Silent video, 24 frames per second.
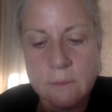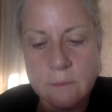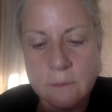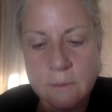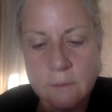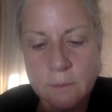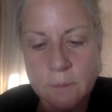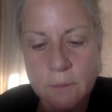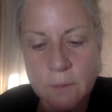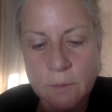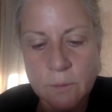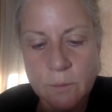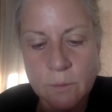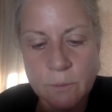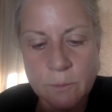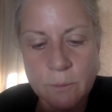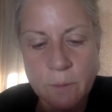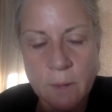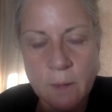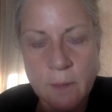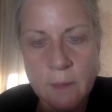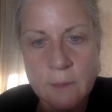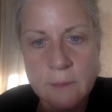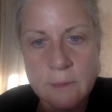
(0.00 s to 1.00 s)
to be
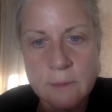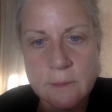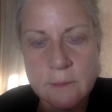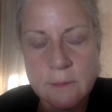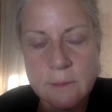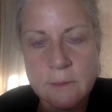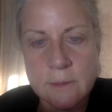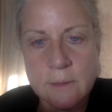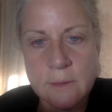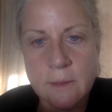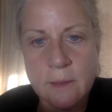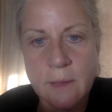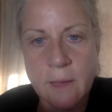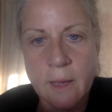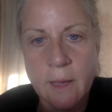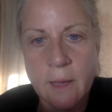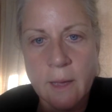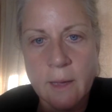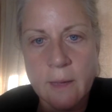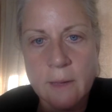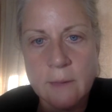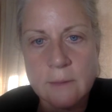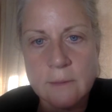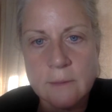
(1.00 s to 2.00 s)
reminded
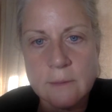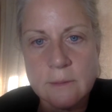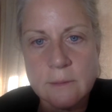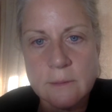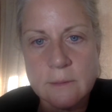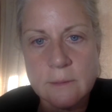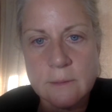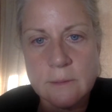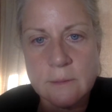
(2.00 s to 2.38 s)
that